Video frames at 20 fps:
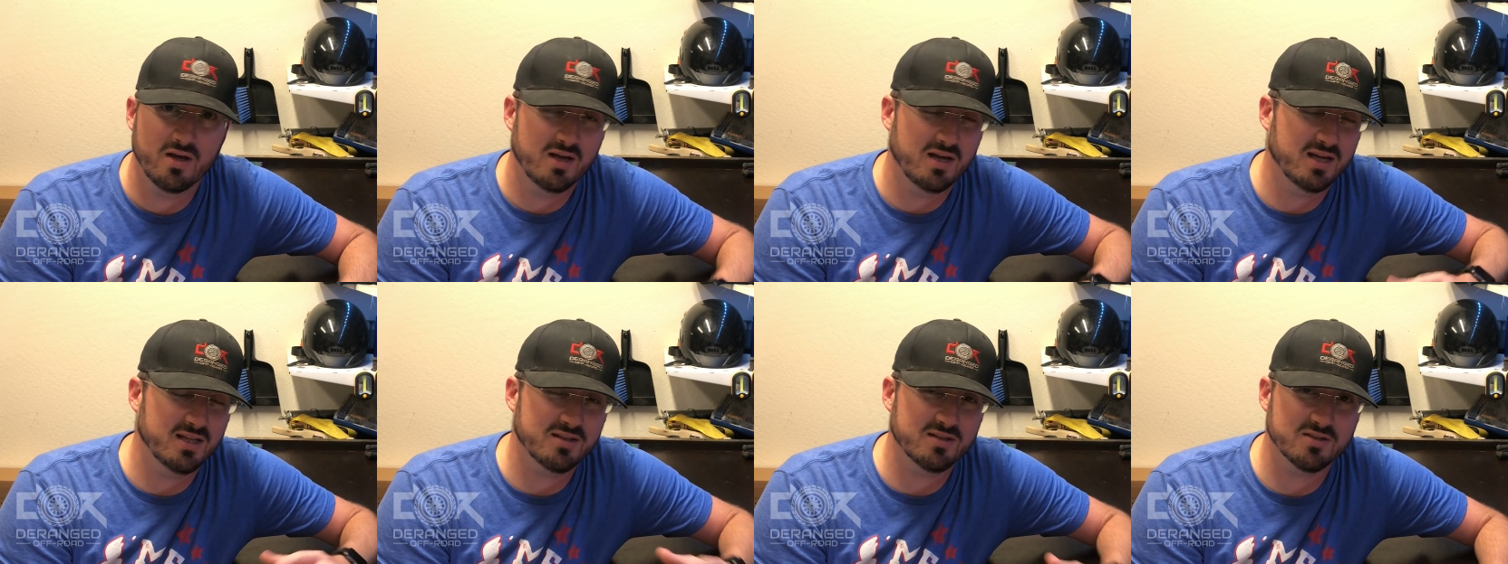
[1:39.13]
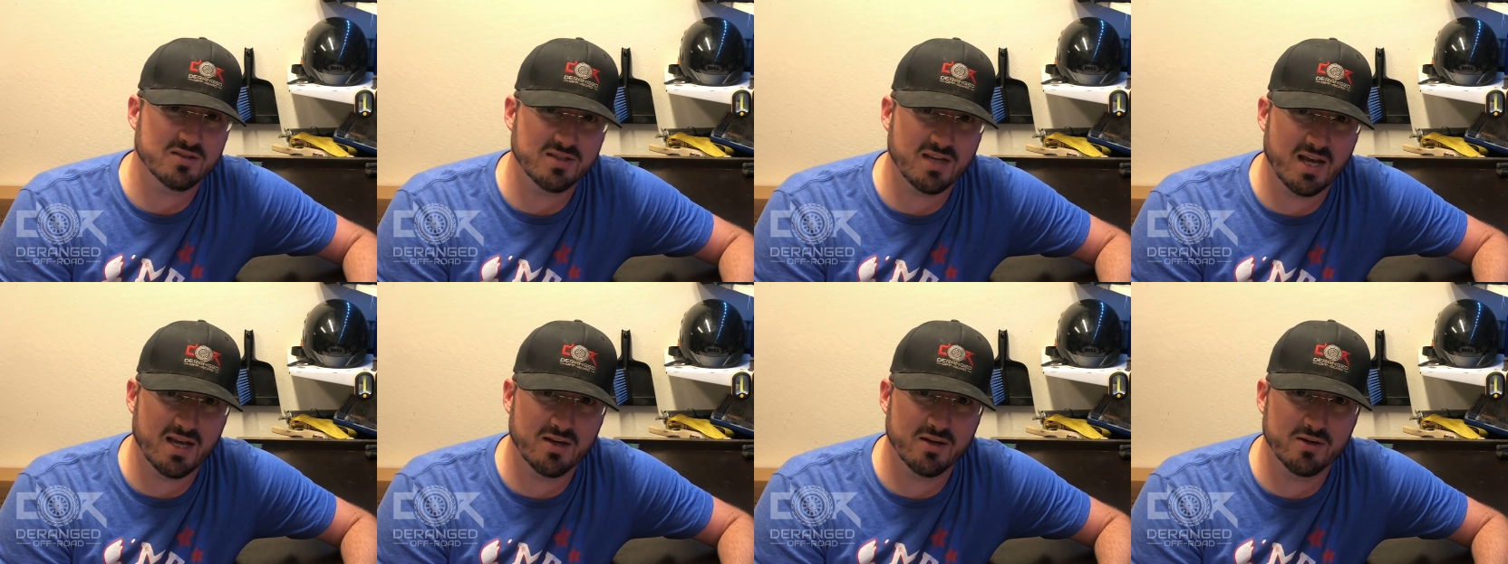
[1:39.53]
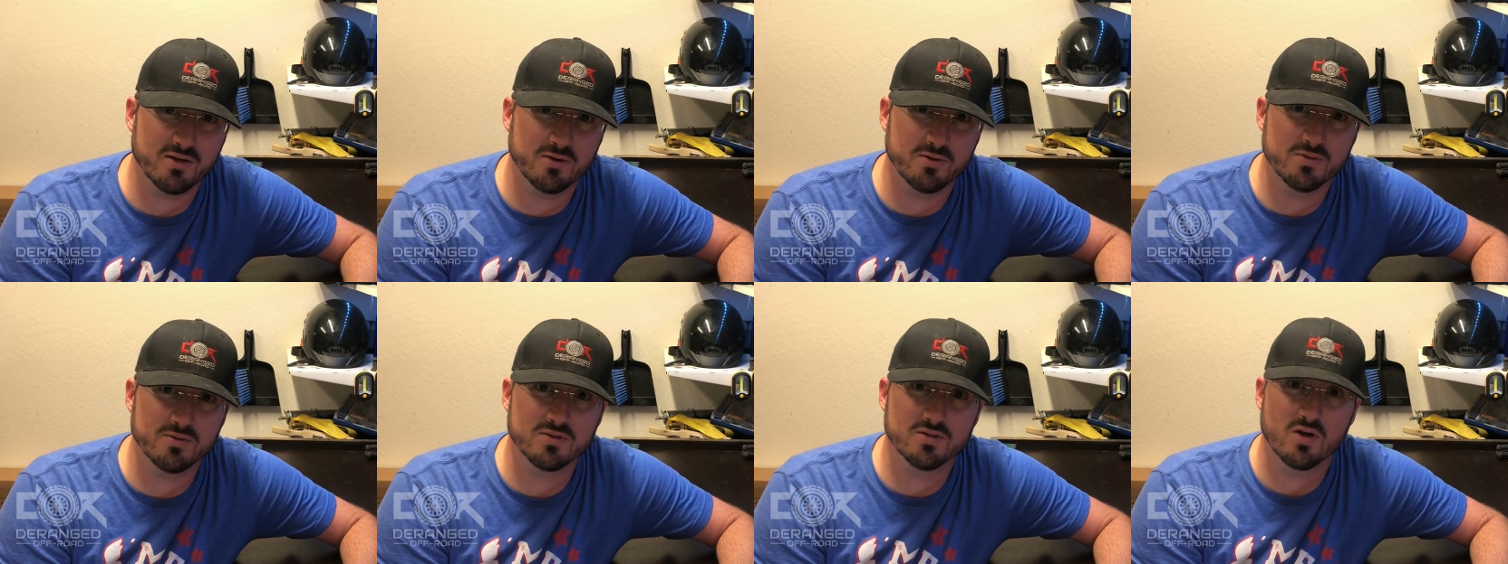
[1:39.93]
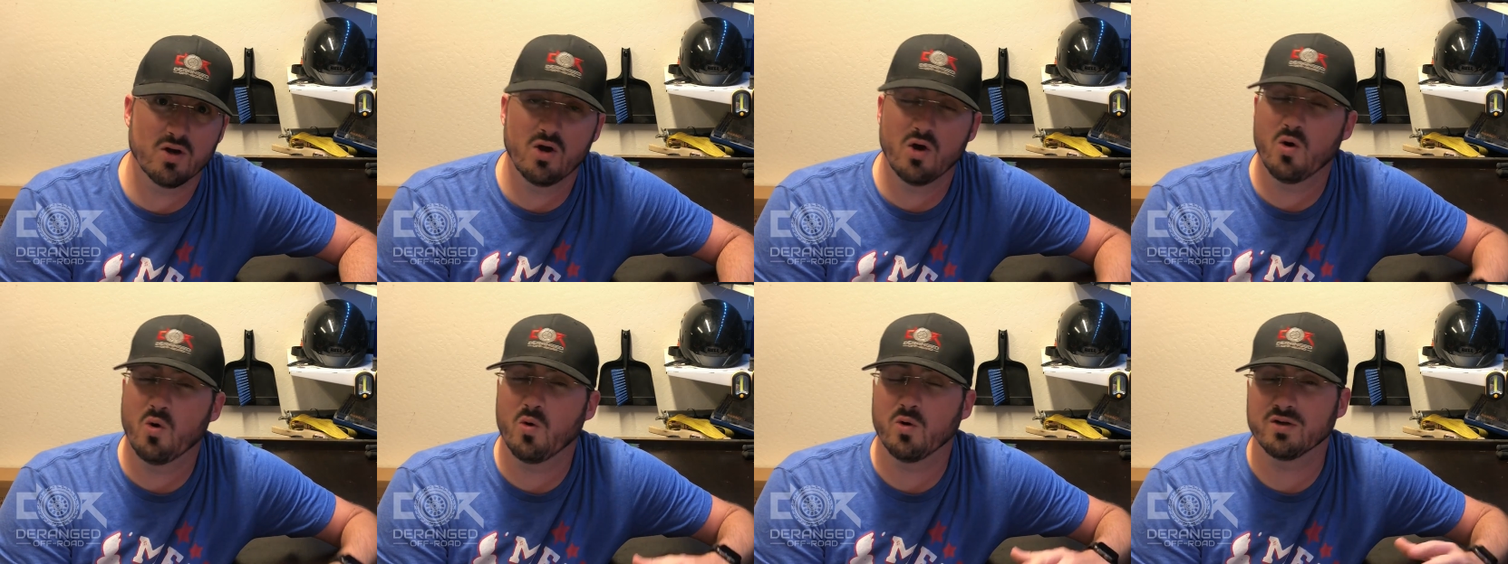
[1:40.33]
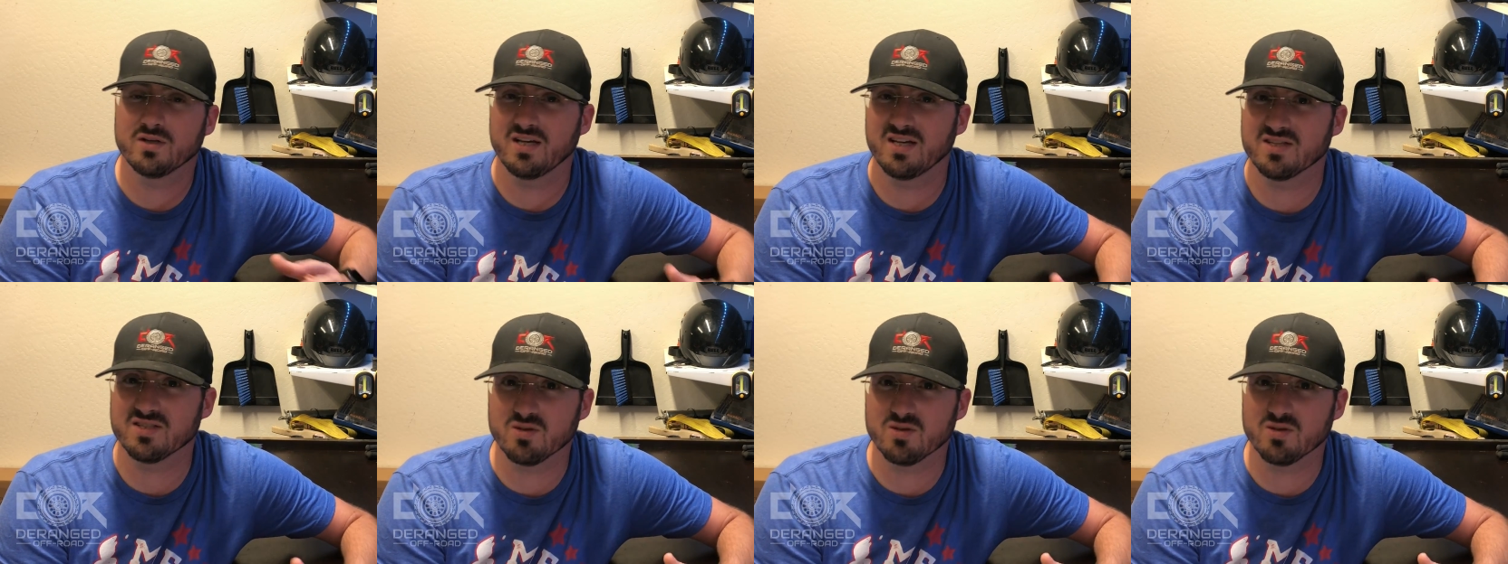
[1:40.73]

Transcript: hit the sand dunes, or test